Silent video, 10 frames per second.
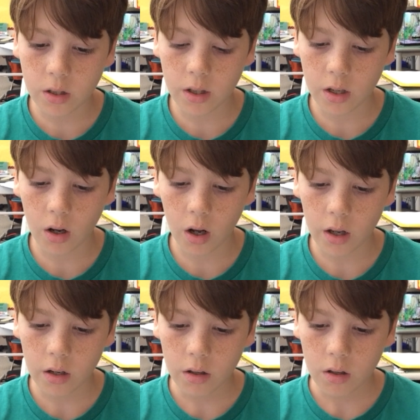and hot.
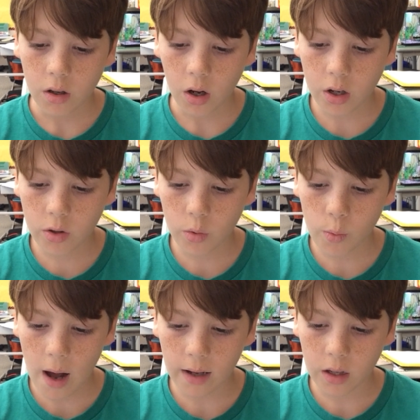Under the
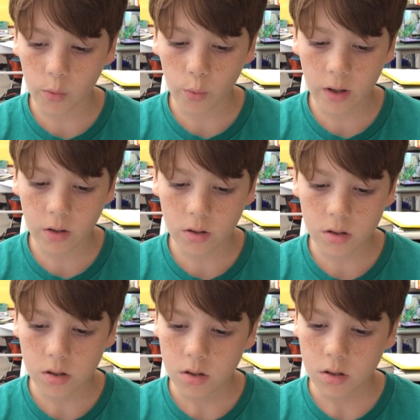wagon wheels,